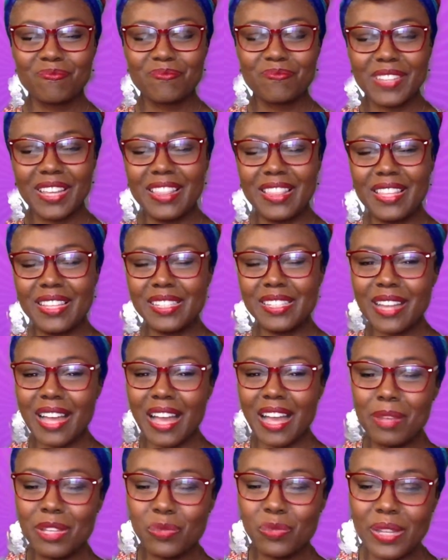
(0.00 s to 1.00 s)
And this
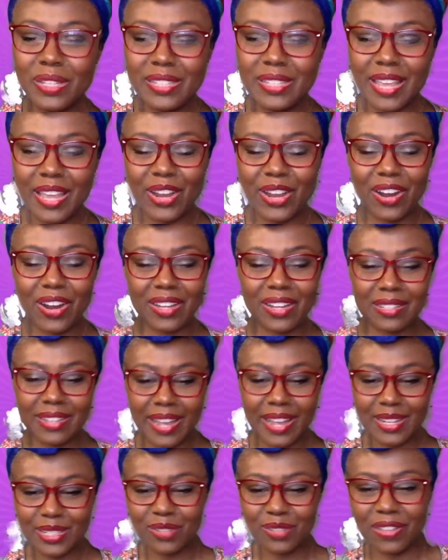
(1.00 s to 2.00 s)
time, as we take our
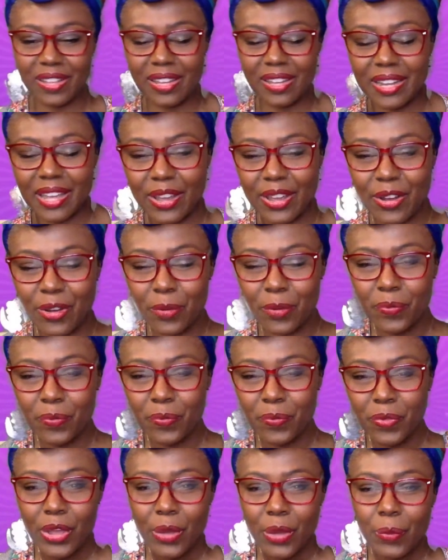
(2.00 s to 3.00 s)
collective inhale,
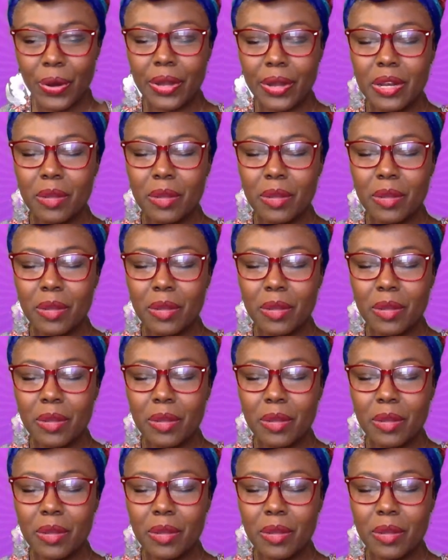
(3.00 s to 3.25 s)
we're going to